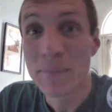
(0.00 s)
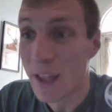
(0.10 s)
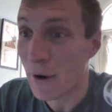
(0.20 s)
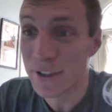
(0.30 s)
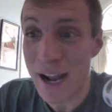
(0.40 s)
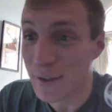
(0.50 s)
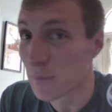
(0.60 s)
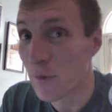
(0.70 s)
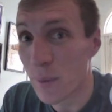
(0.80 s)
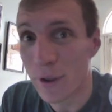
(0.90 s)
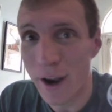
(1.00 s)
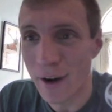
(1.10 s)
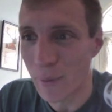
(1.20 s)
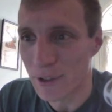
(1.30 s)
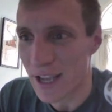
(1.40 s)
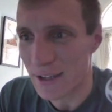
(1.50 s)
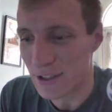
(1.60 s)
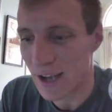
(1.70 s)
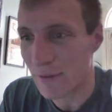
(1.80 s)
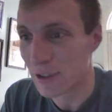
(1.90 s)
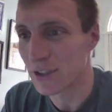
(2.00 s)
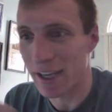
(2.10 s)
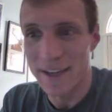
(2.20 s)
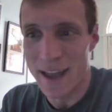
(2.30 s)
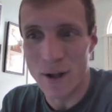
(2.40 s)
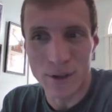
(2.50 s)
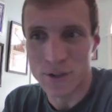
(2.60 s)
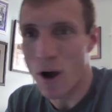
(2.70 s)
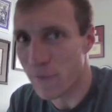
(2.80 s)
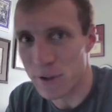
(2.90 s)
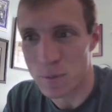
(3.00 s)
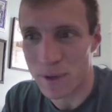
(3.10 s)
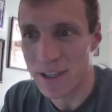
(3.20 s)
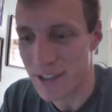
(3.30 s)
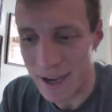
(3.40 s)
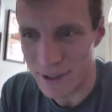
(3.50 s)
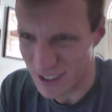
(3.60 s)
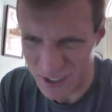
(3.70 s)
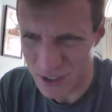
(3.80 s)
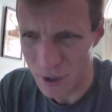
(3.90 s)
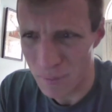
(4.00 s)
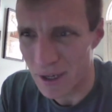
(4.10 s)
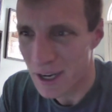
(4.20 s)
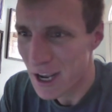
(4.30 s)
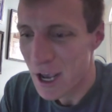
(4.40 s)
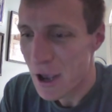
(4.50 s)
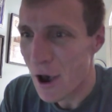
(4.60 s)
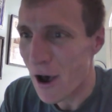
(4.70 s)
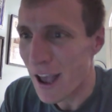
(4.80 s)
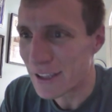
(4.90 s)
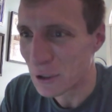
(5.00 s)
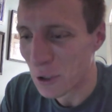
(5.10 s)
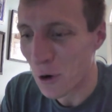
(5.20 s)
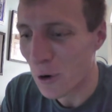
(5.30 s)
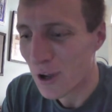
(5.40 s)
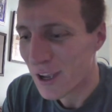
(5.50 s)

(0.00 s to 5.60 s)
Now, he's got some familiarity with Texas, obviously, and hell, his offense beat Texas this year, but it's a little